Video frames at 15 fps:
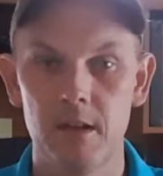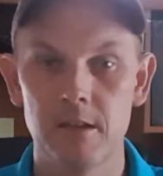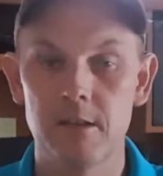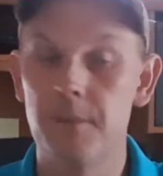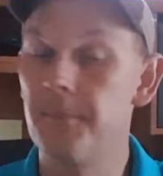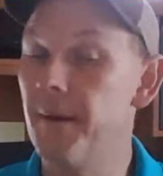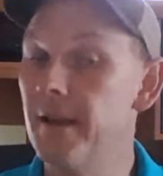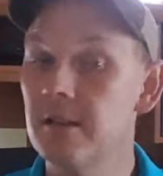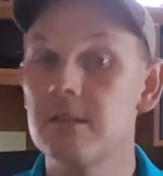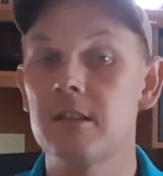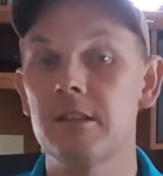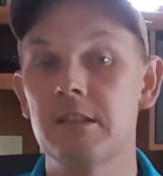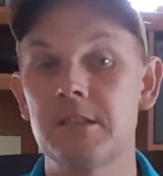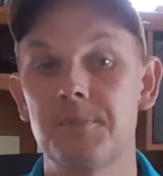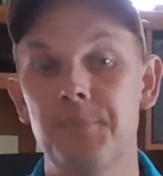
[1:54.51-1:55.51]
to
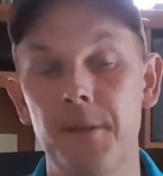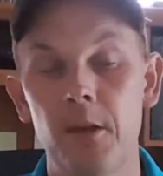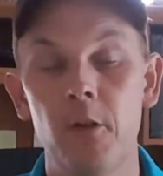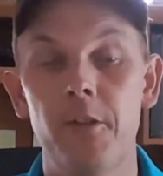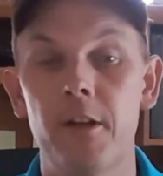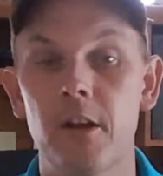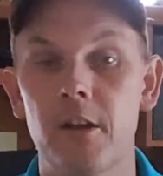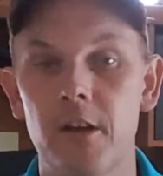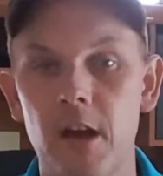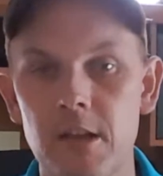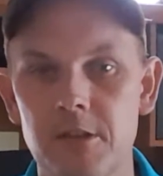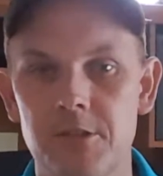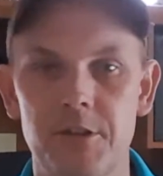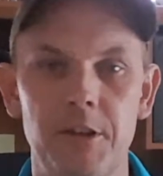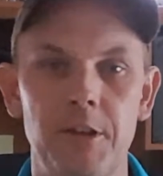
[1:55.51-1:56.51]
basically spill their
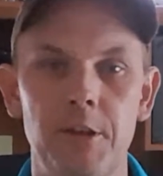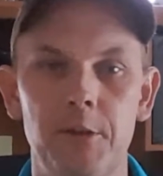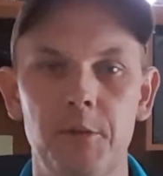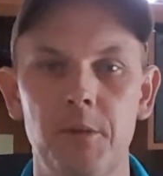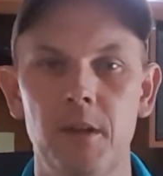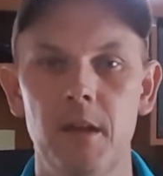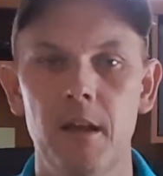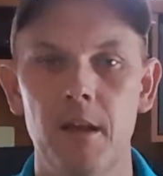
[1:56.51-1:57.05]
guts to you